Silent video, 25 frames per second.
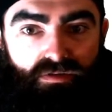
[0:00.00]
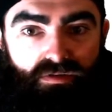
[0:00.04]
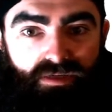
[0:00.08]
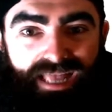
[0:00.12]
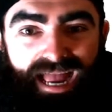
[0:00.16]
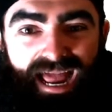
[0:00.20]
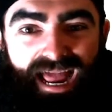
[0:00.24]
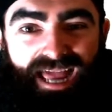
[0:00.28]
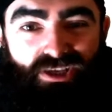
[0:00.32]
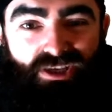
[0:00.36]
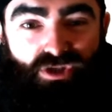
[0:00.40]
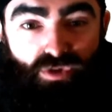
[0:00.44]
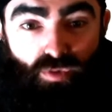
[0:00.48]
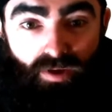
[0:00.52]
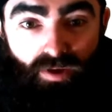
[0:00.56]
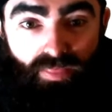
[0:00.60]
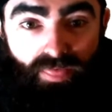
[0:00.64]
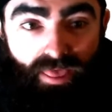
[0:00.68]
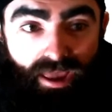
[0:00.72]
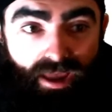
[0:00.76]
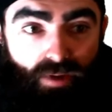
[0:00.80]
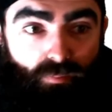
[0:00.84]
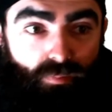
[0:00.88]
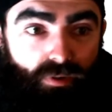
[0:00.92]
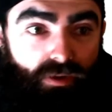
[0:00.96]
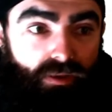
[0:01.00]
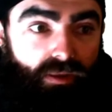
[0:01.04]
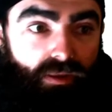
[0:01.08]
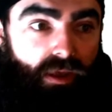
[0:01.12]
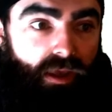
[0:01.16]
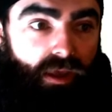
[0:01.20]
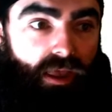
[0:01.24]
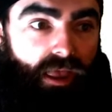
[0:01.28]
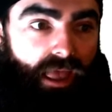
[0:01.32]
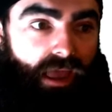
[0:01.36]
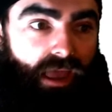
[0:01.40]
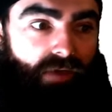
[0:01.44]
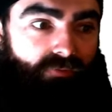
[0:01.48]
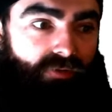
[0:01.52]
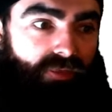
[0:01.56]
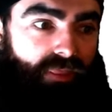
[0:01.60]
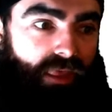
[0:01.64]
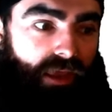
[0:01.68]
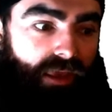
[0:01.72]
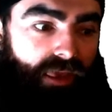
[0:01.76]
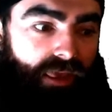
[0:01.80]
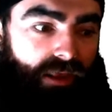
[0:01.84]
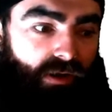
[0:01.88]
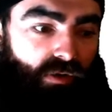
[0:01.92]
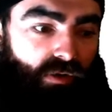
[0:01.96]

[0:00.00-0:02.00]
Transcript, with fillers: to guide you on that, but having that